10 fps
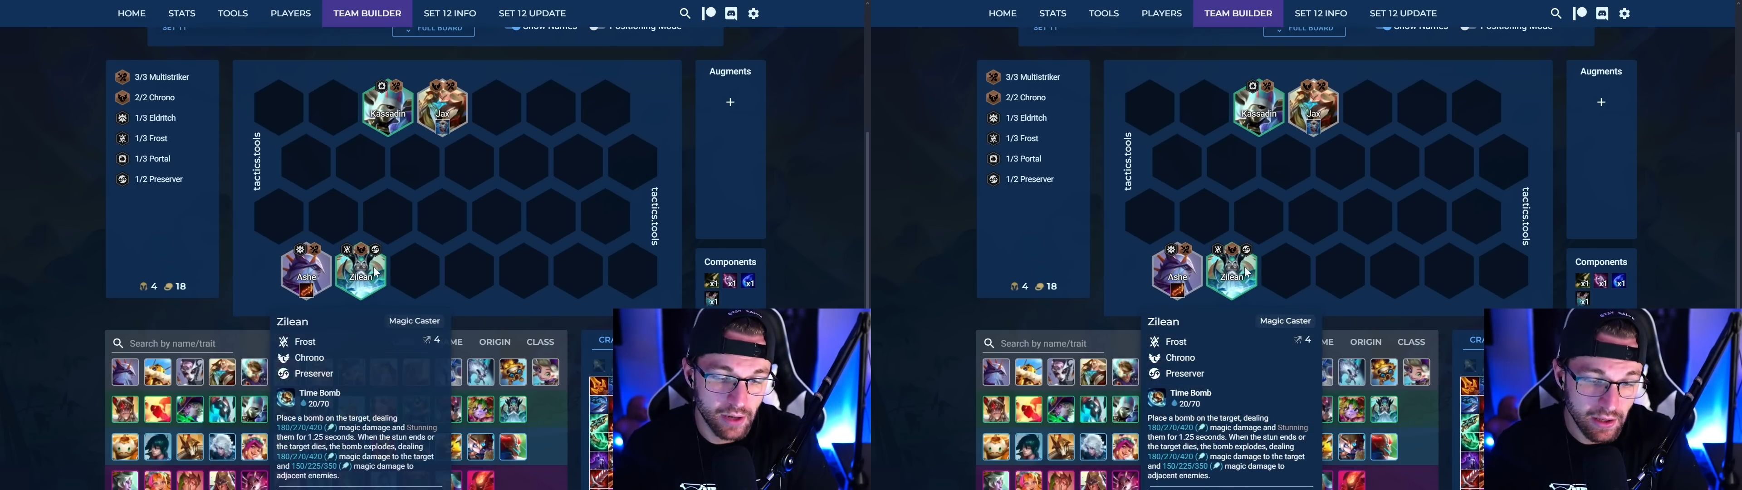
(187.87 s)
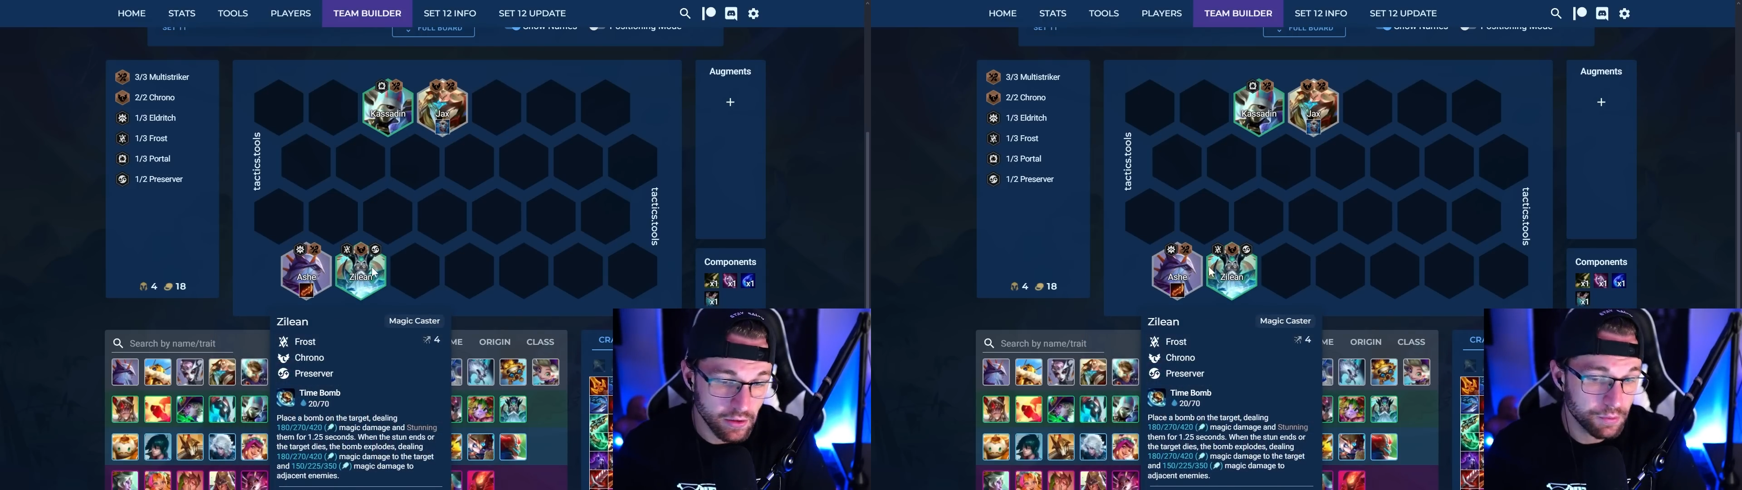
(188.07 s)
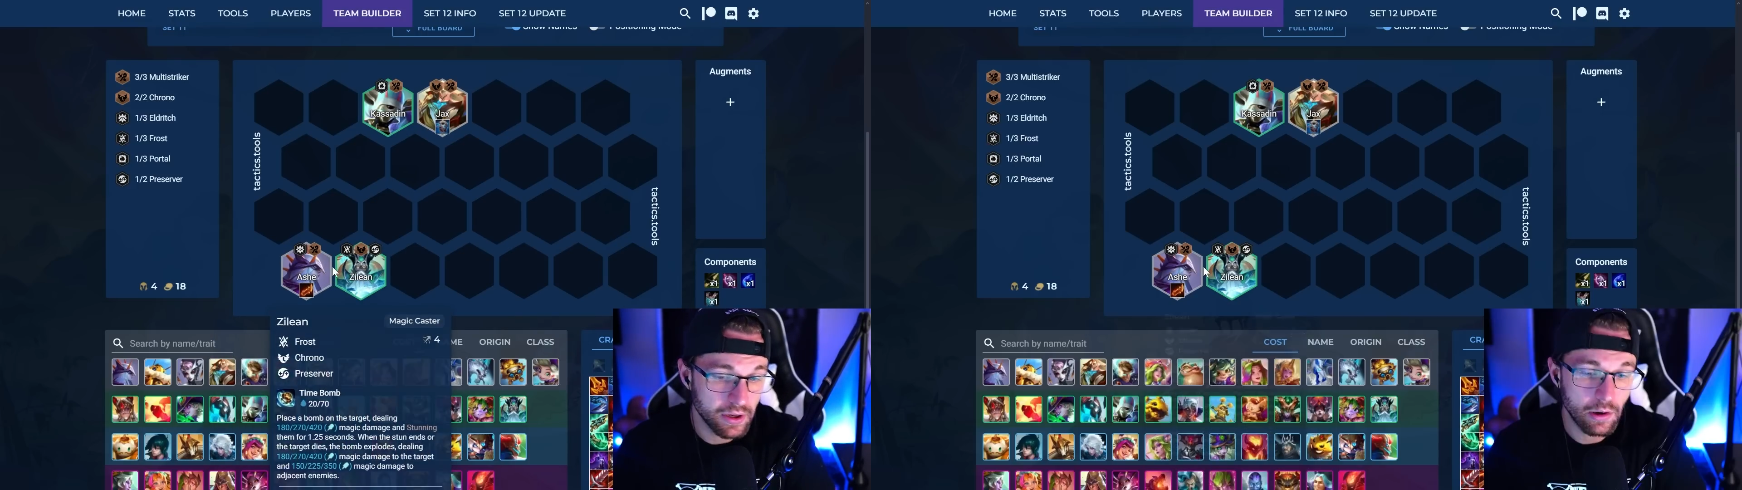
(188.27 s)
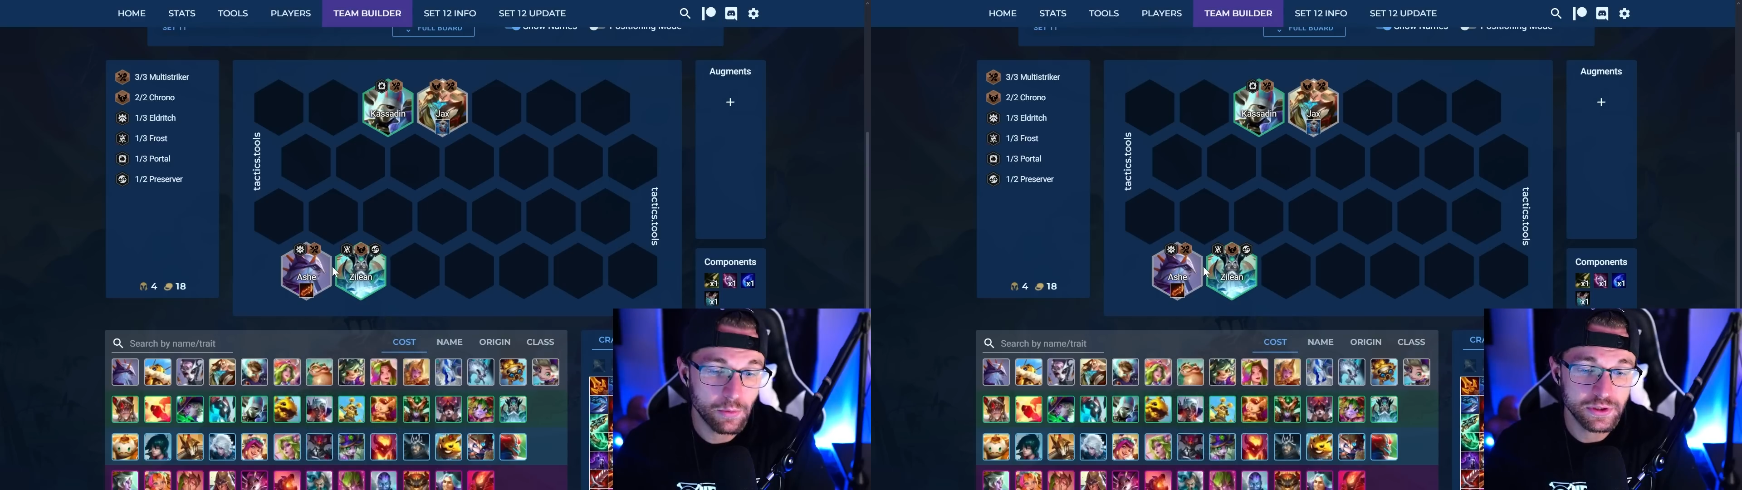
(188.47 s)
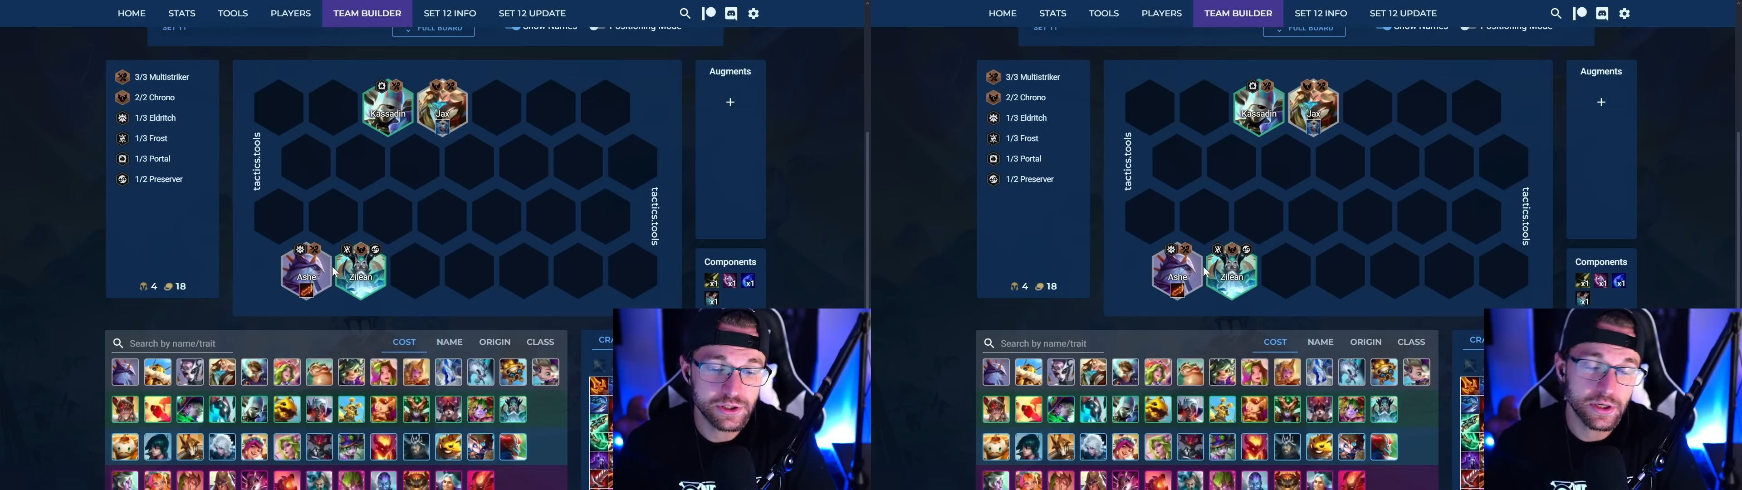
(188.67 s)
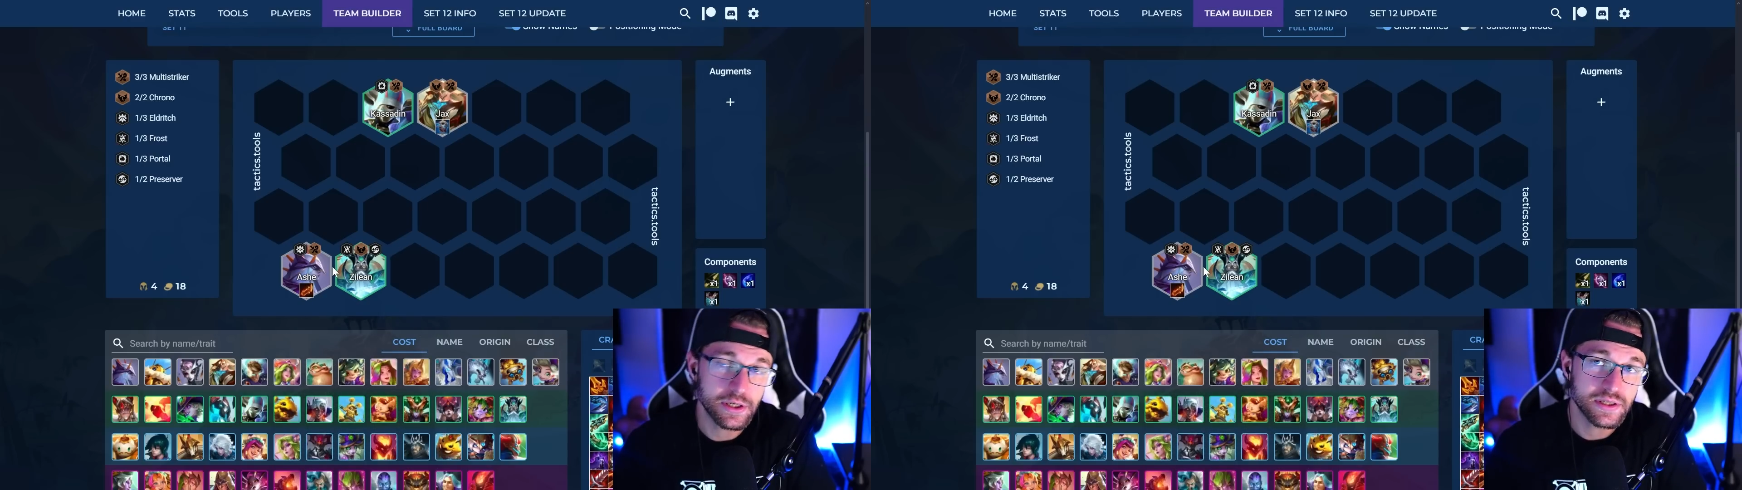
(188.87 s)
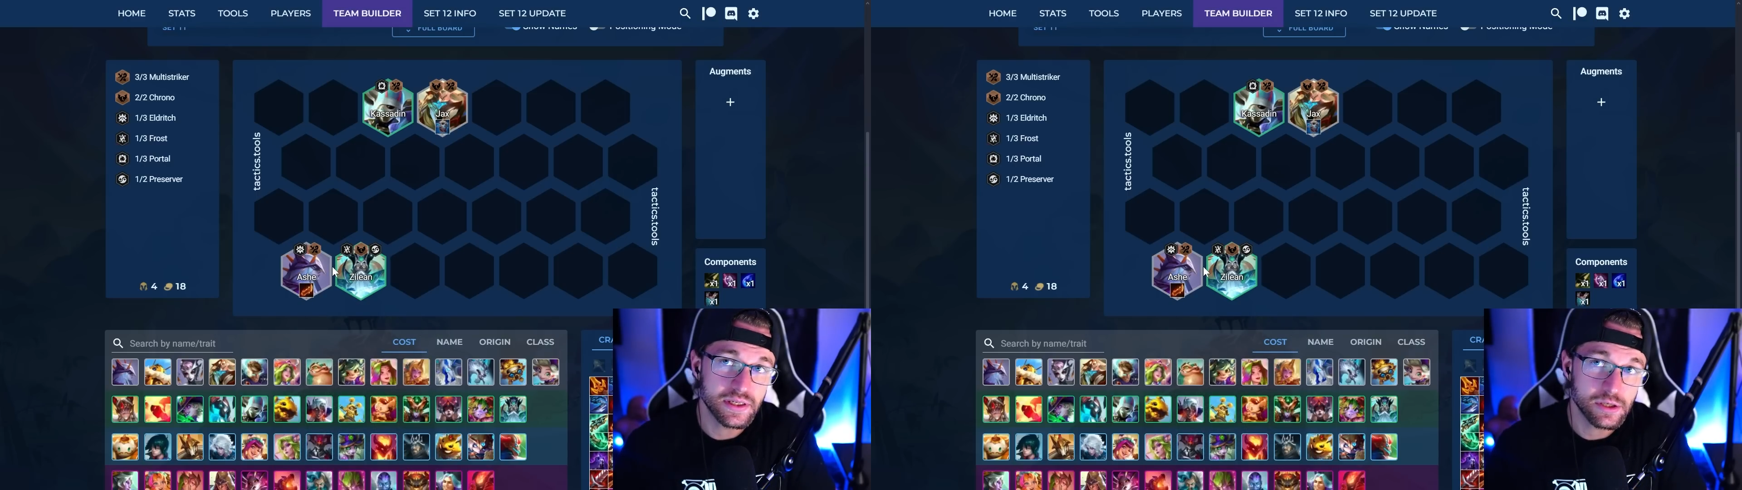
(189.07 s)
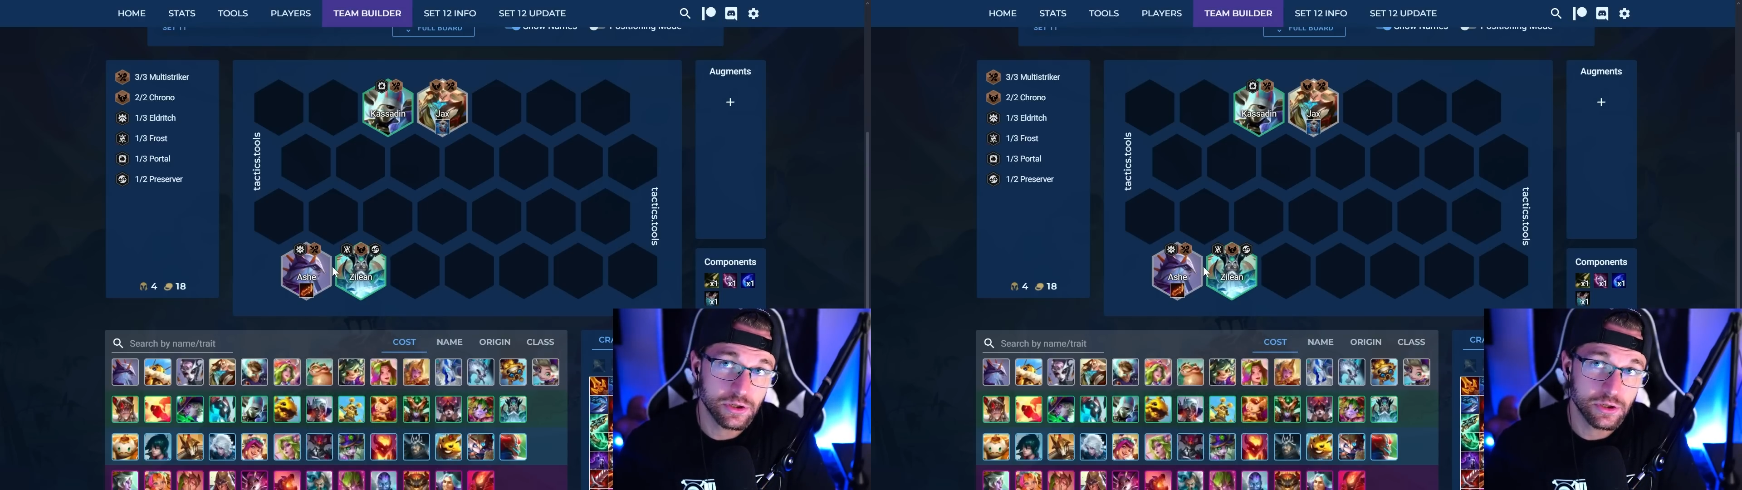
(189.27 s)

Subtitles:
I love playing around Multistrikers because